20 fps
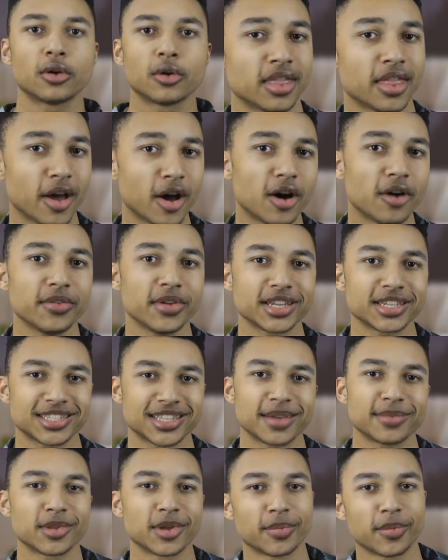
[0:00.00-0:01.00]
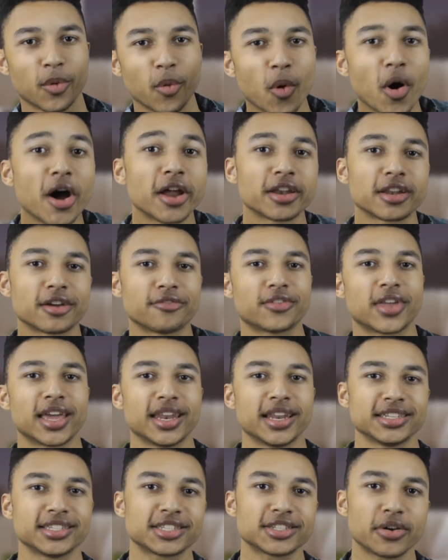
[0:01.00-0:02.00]
The obvious step number one of
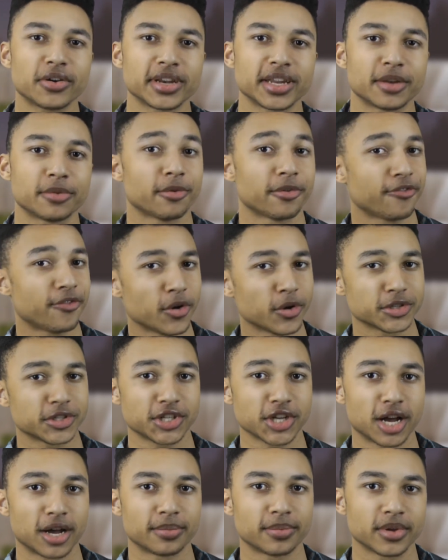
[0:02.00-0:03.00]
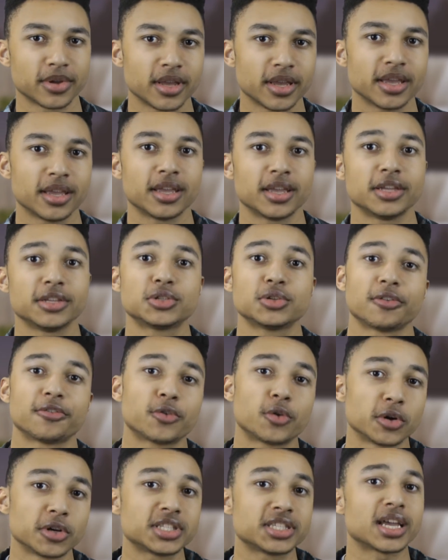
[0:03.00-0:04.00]
getting started with Photoshop is to of
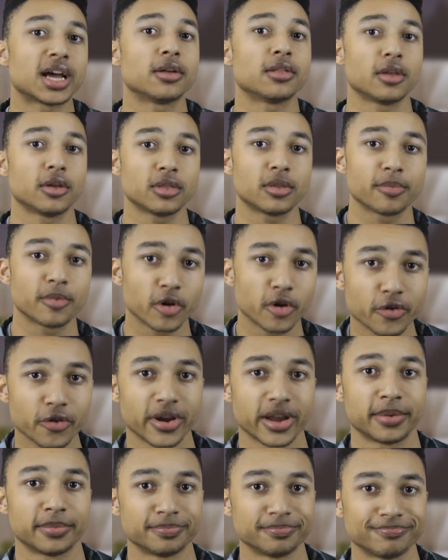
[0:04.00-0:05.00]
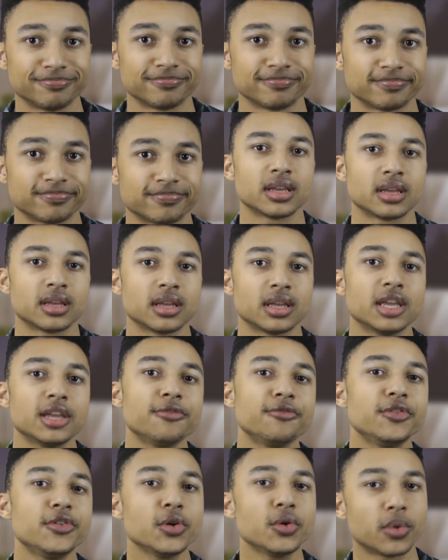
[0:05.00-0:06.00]
course download the program.
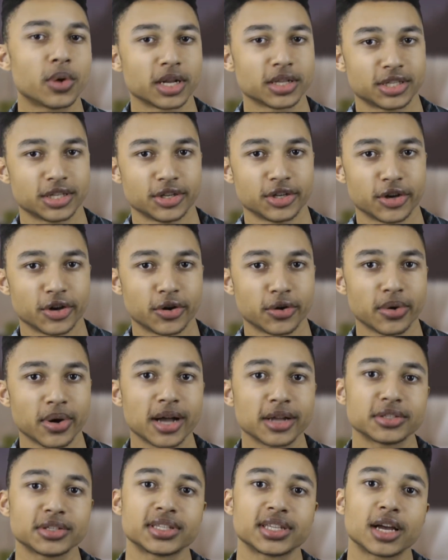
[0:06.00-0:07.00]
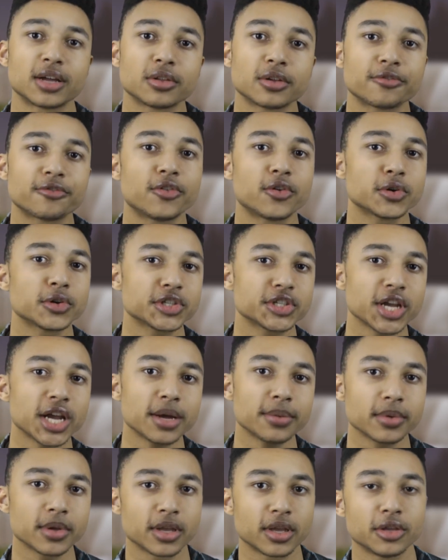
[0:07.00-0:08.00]
If you want to know how to download
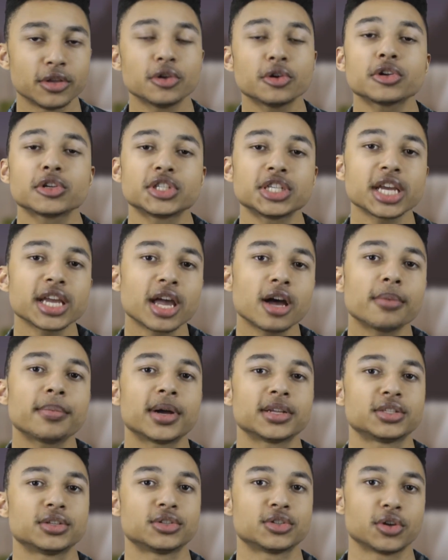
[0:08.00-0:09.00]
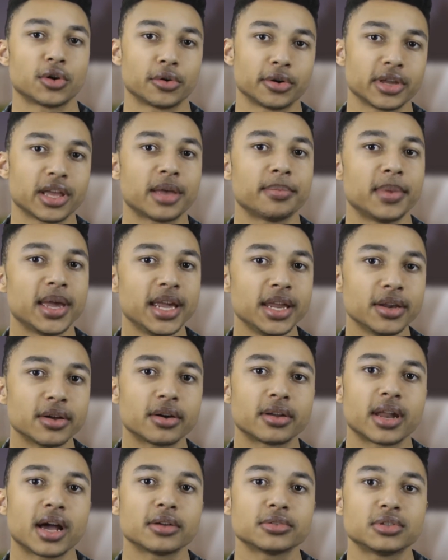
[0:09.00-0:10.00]
Photoshop, you could check out my tutorial I made
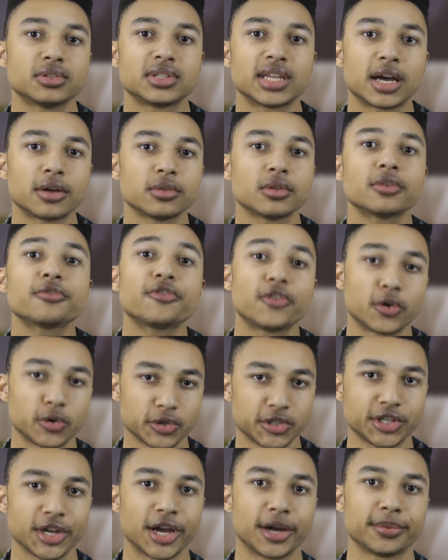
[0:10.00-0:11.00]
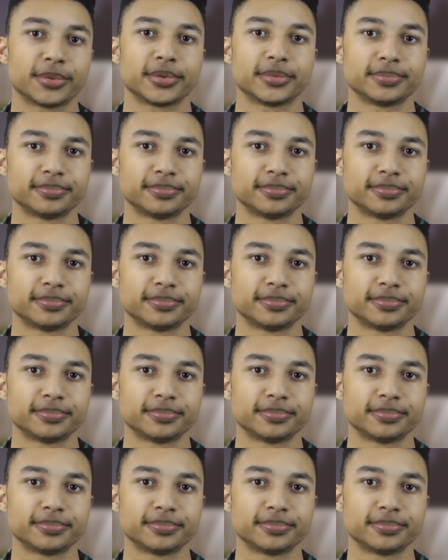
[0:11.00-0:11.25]
on how to download Photoshop.